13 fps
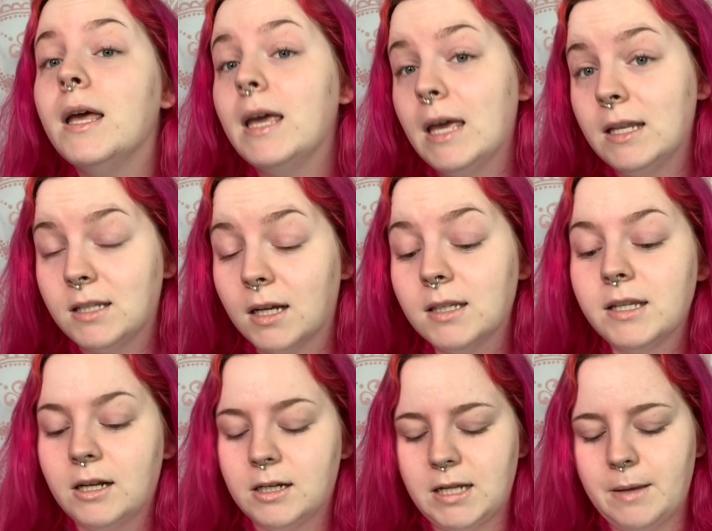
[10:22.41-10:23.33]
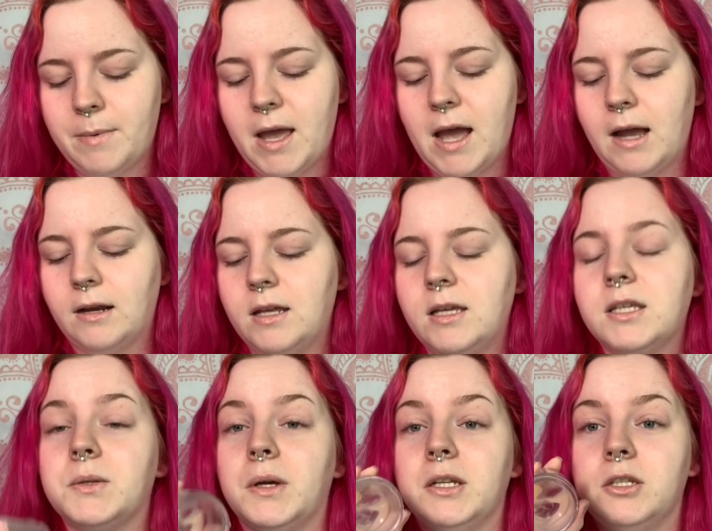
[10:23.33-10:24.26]
It does irritate my acne,
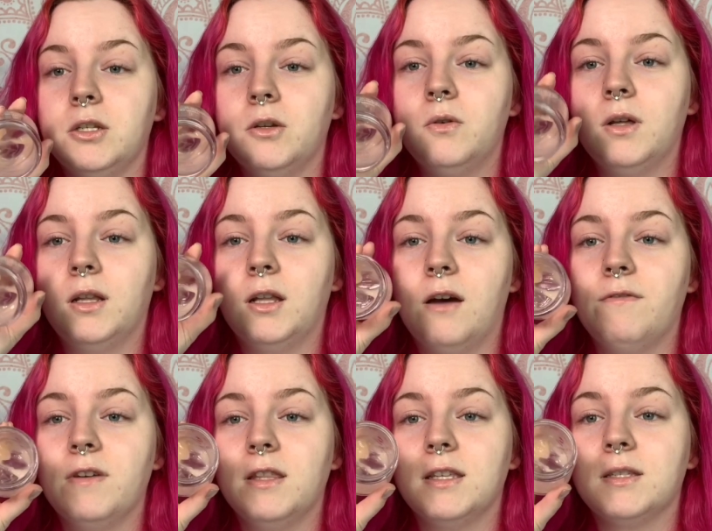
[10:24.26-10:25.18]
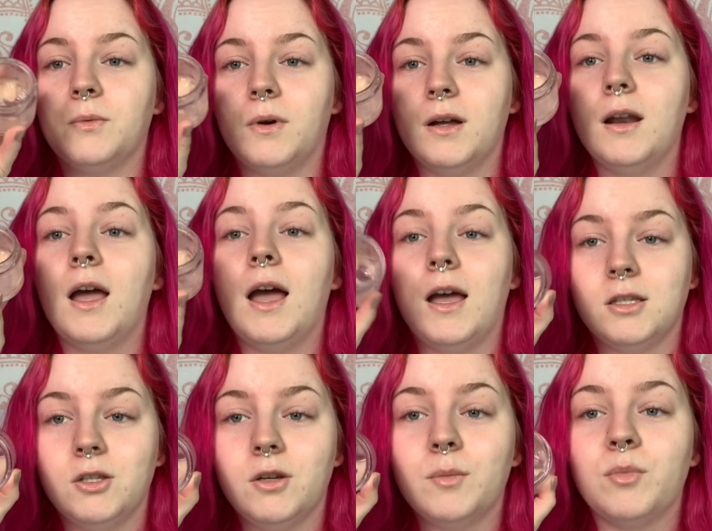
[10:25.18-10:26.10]
so I do love this one,
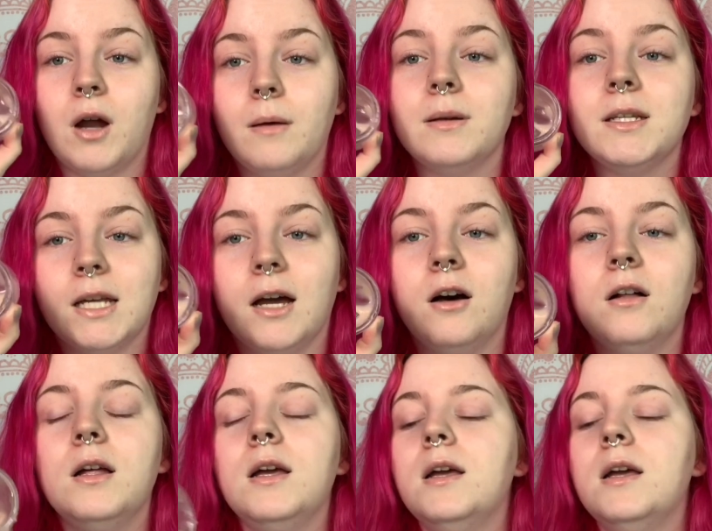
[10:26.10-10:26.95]
as you can probably tell.